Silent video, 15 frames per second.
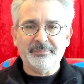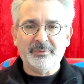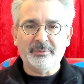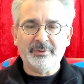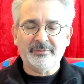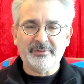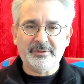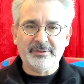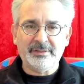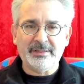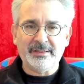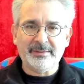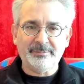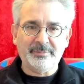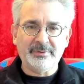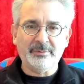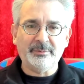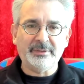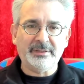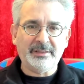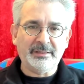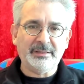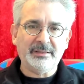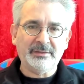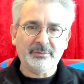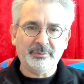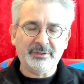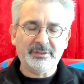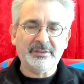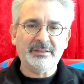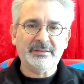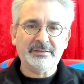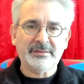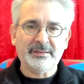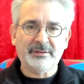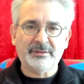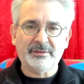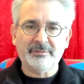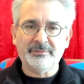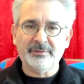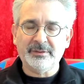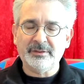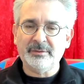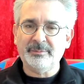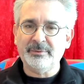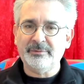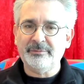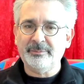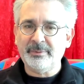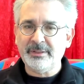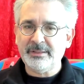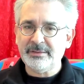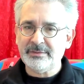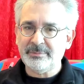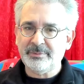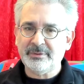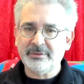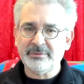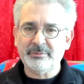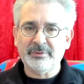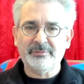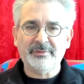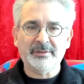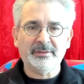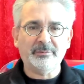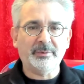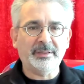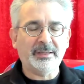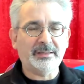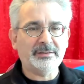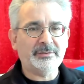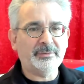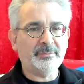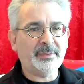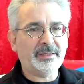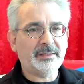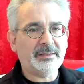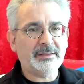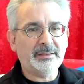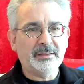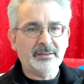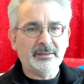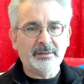We're very happy we're in it. We did sell off a couple of planes because we felt we had too many.